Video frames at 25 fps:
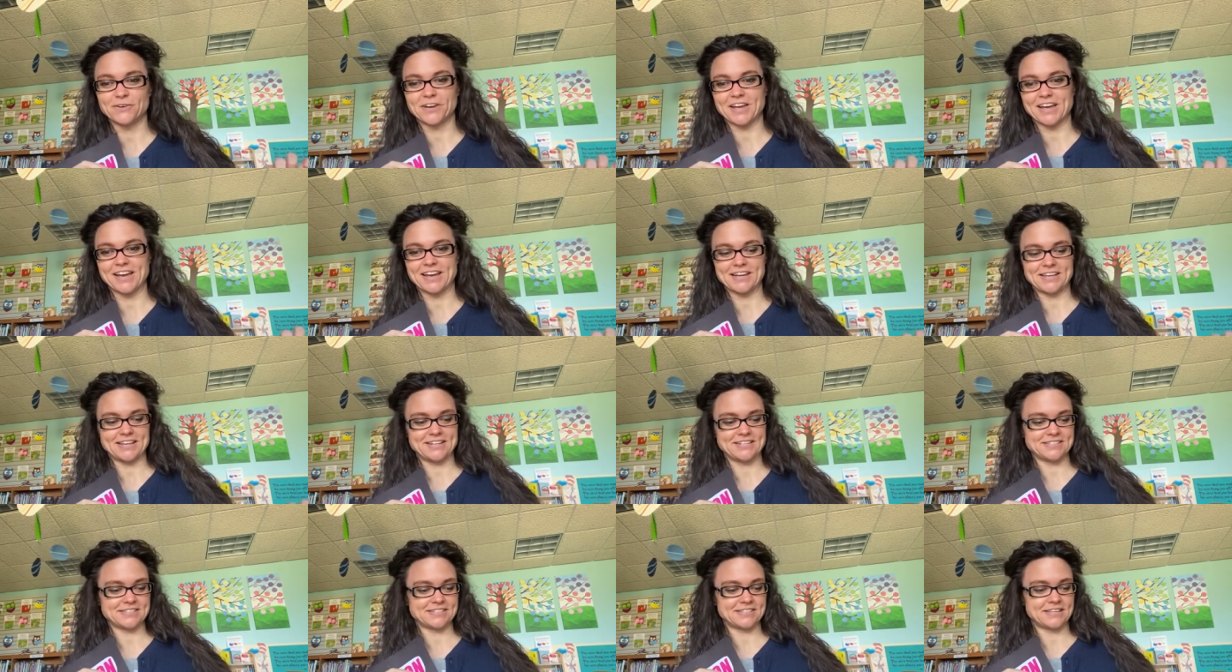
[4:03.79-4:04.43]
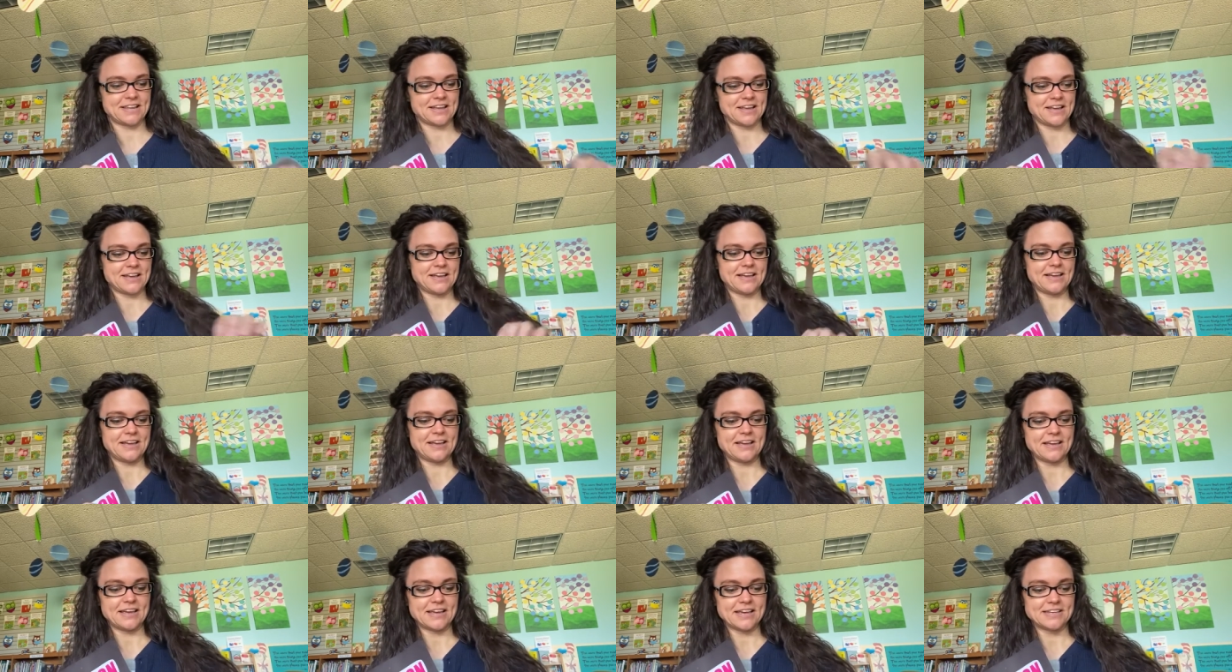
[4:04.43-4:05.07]
Okay, he's
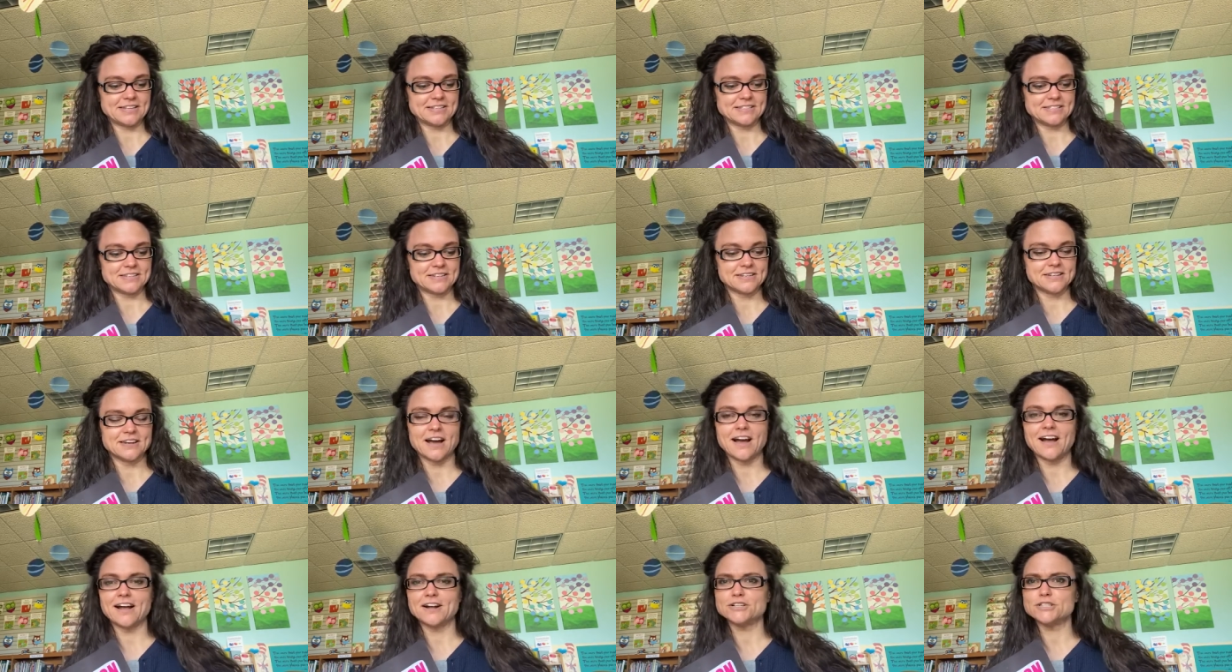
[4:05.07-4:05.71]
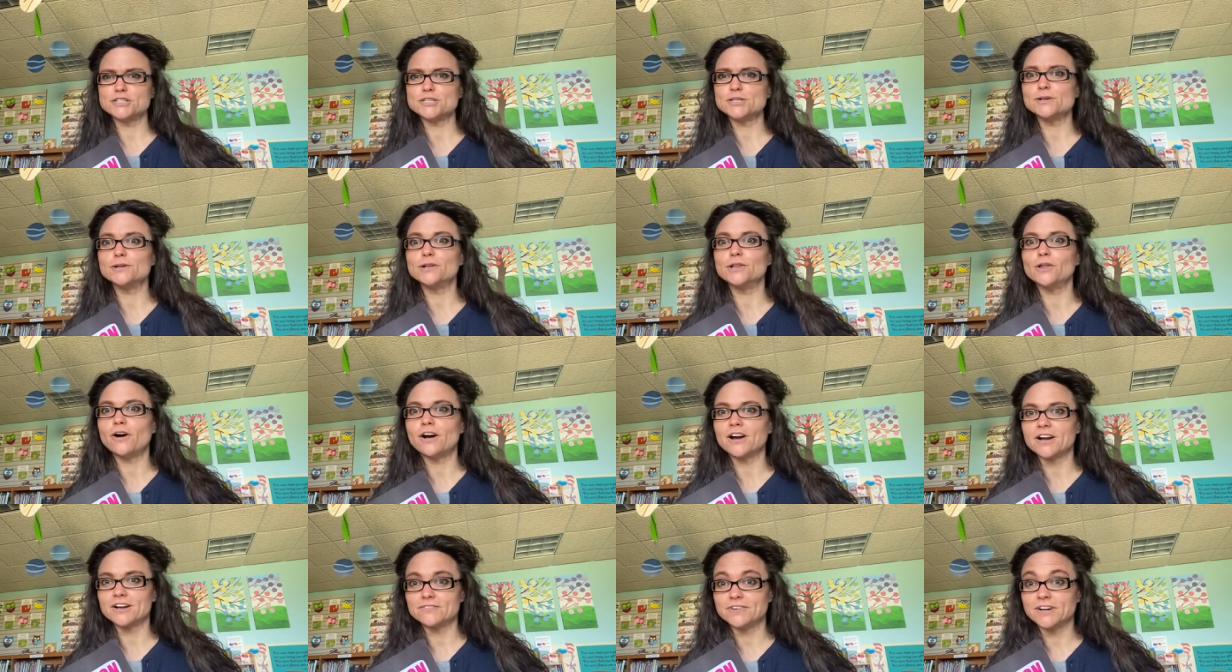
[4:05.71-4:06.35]
he's not too
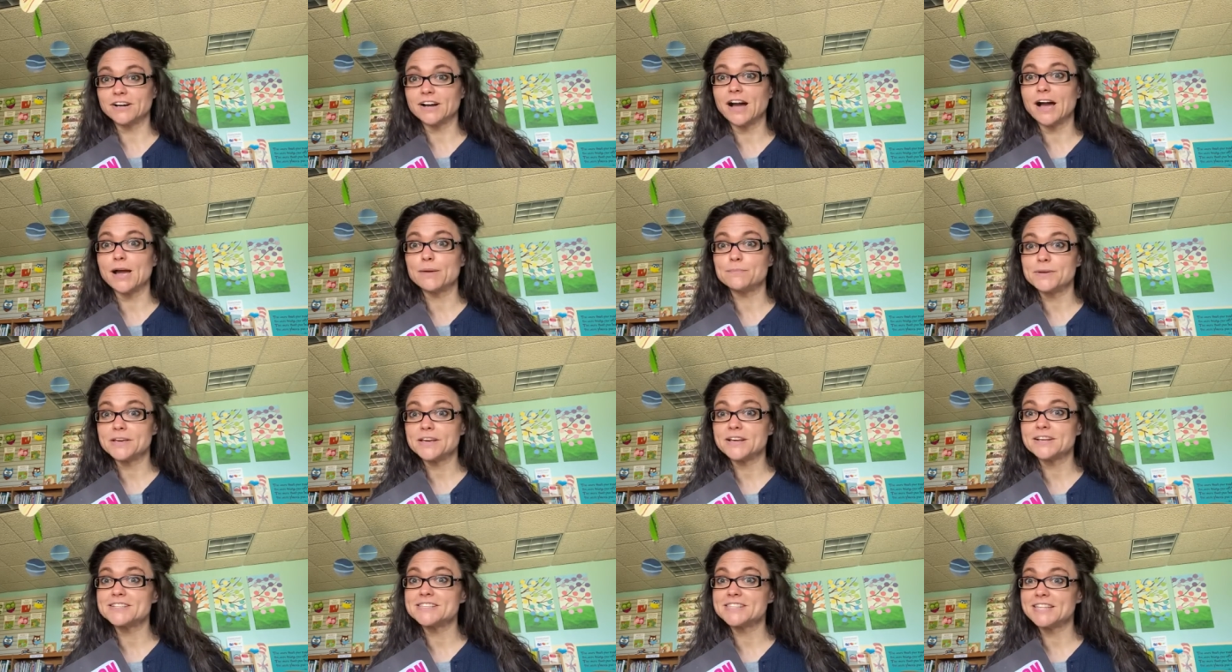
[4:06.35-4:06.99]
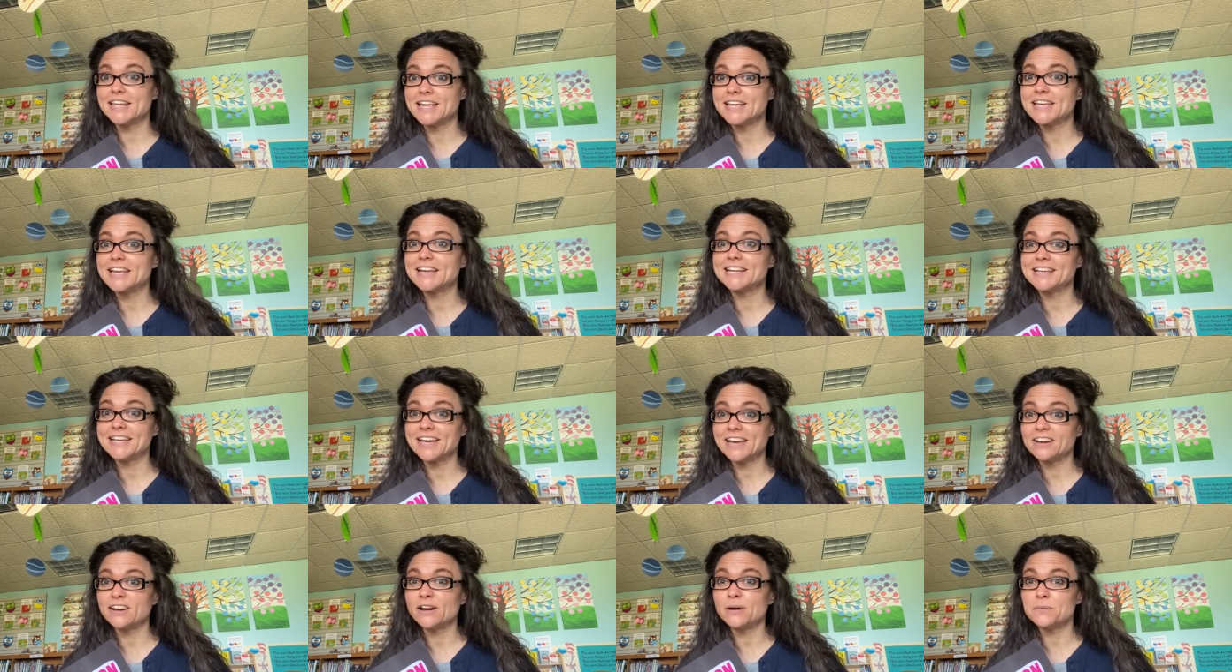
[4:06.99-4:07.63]
long of a guy because they can get